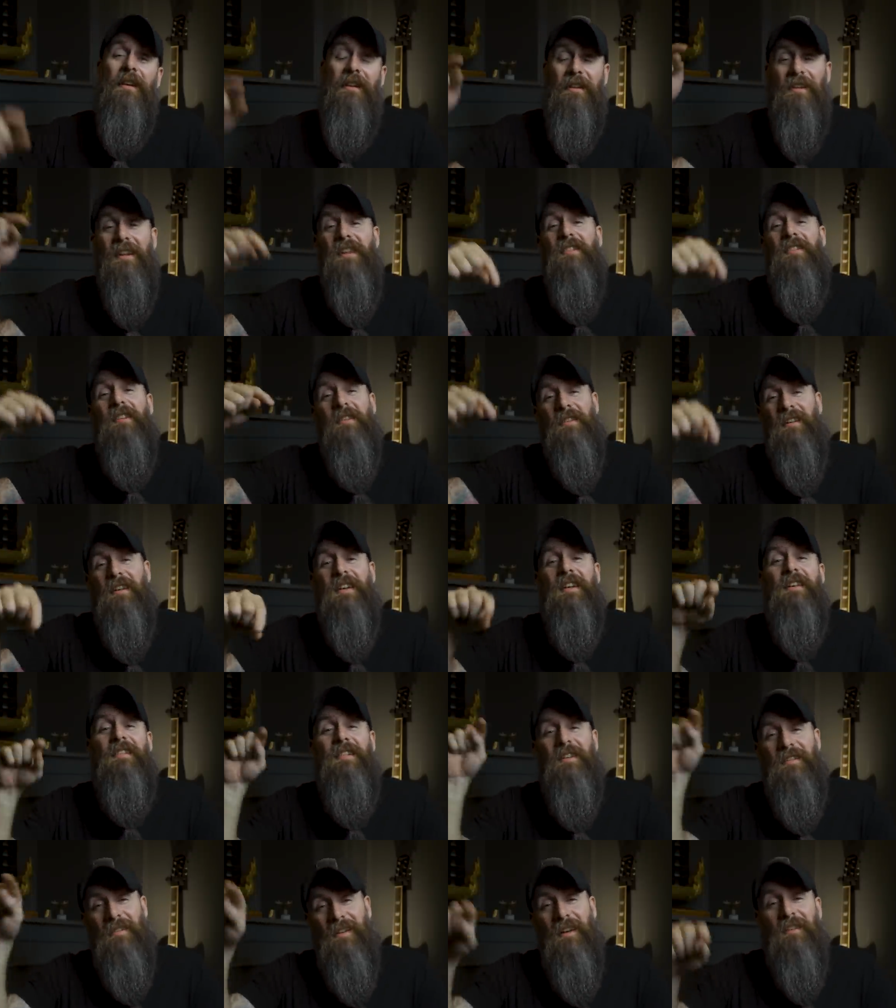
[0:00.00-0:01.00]
click the
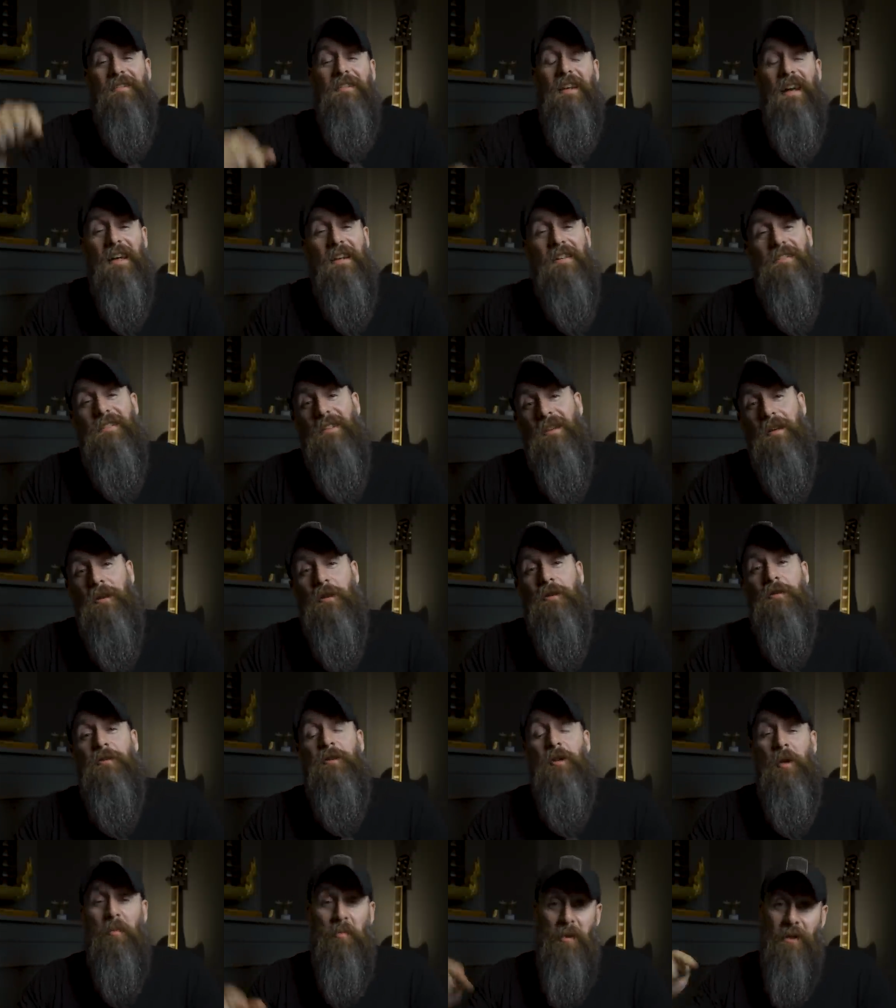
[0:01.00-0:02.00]
link that Duck Dynasty here
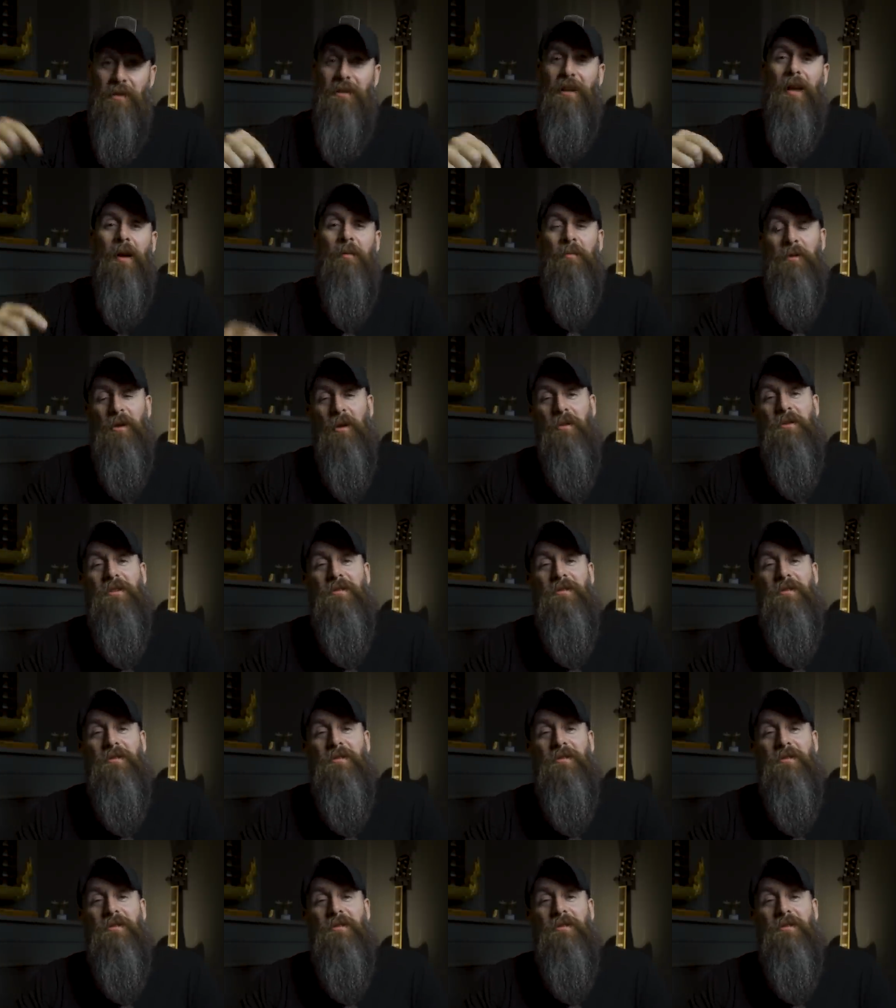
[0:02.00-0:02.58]
is gonna put down below